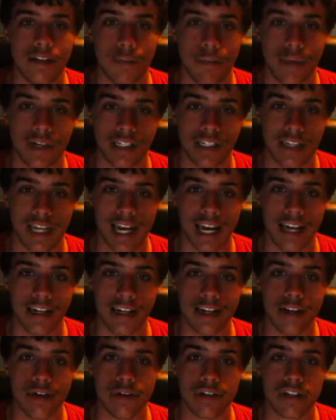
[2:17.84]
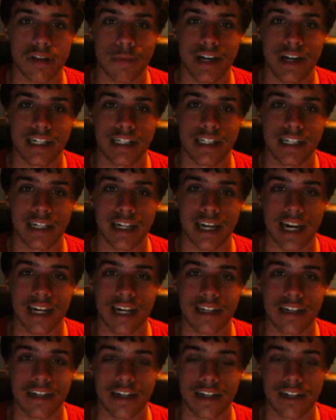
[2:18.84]
They used the Bestech
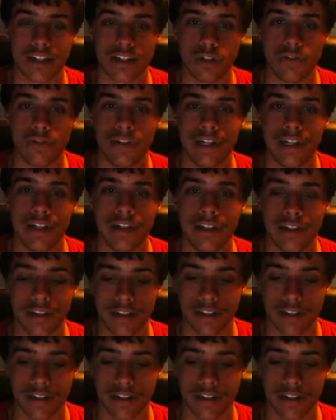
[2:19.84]
ATX 250